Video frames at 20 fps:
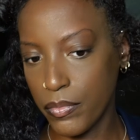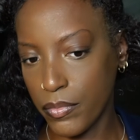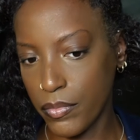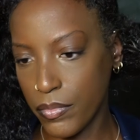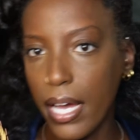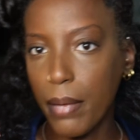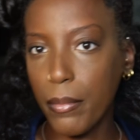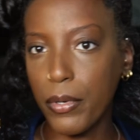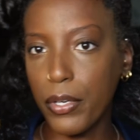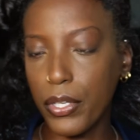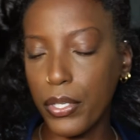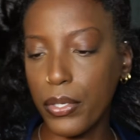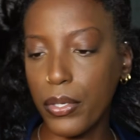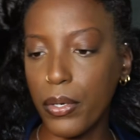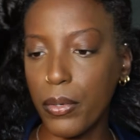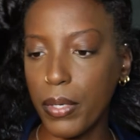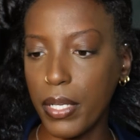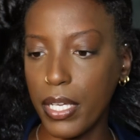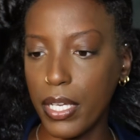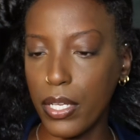I'm going to
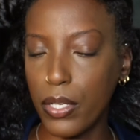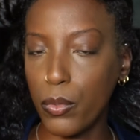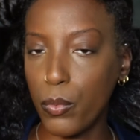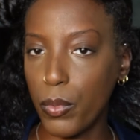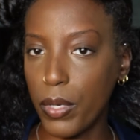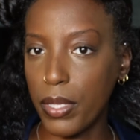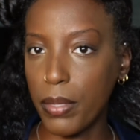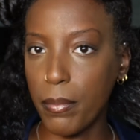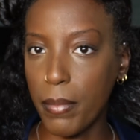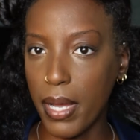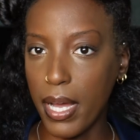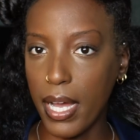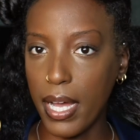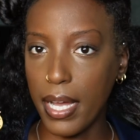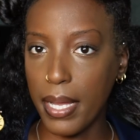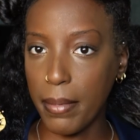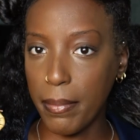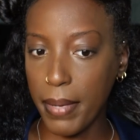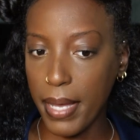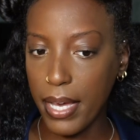go in with my
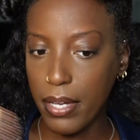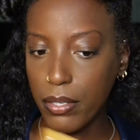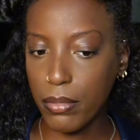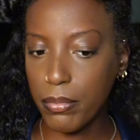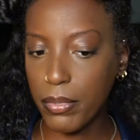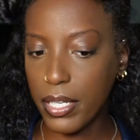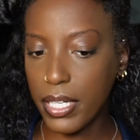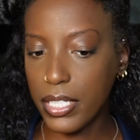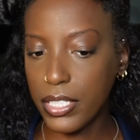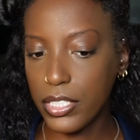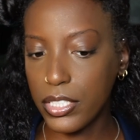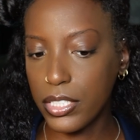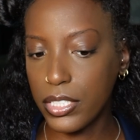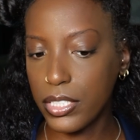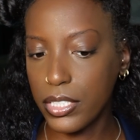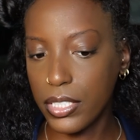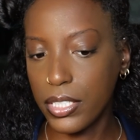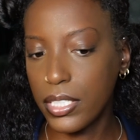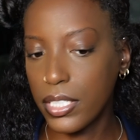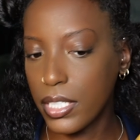paddle
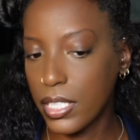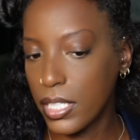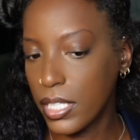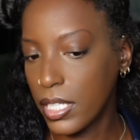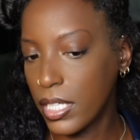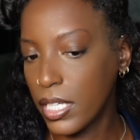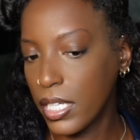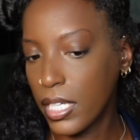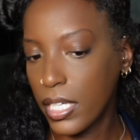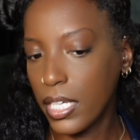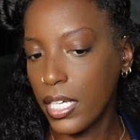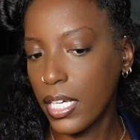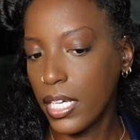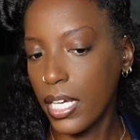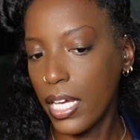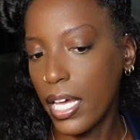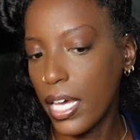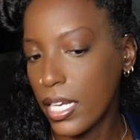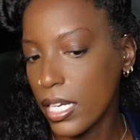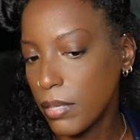brush,
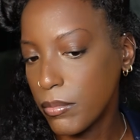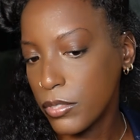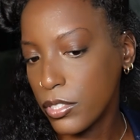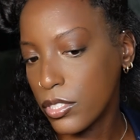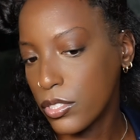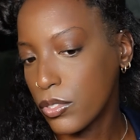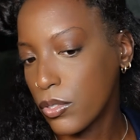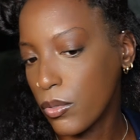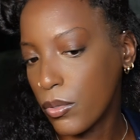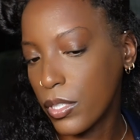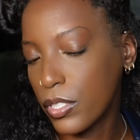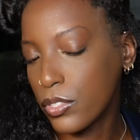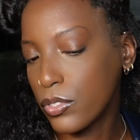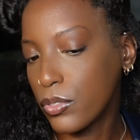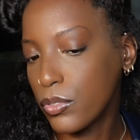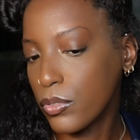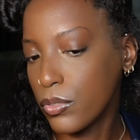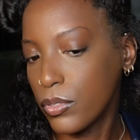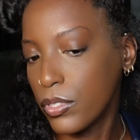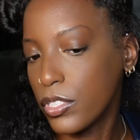and I'm just going
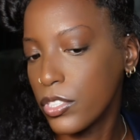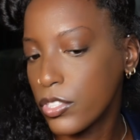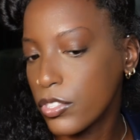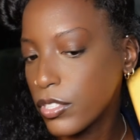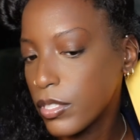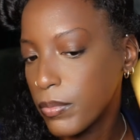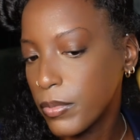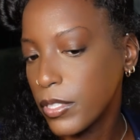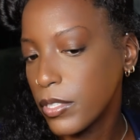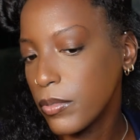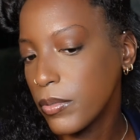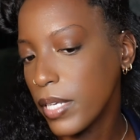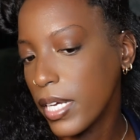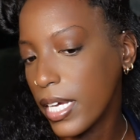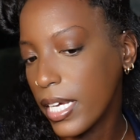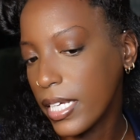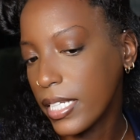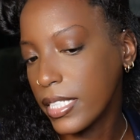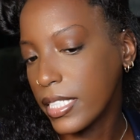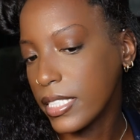to distribute
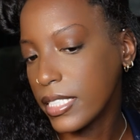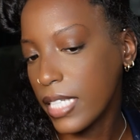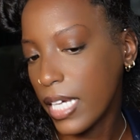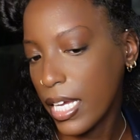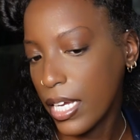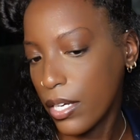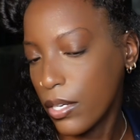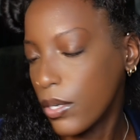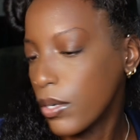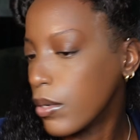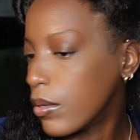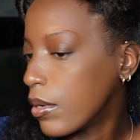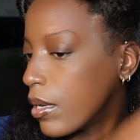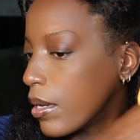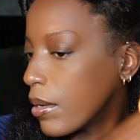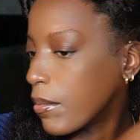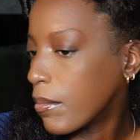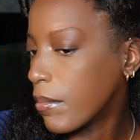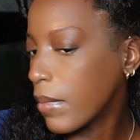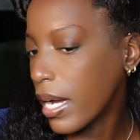and detangle
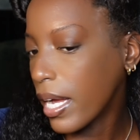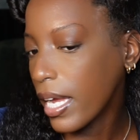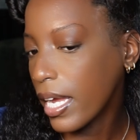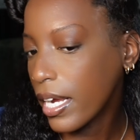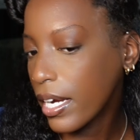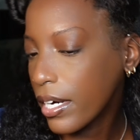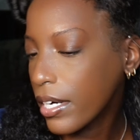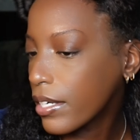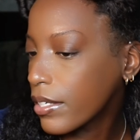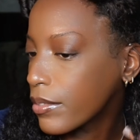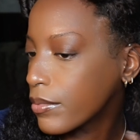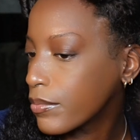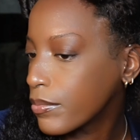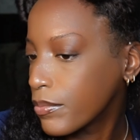my hair.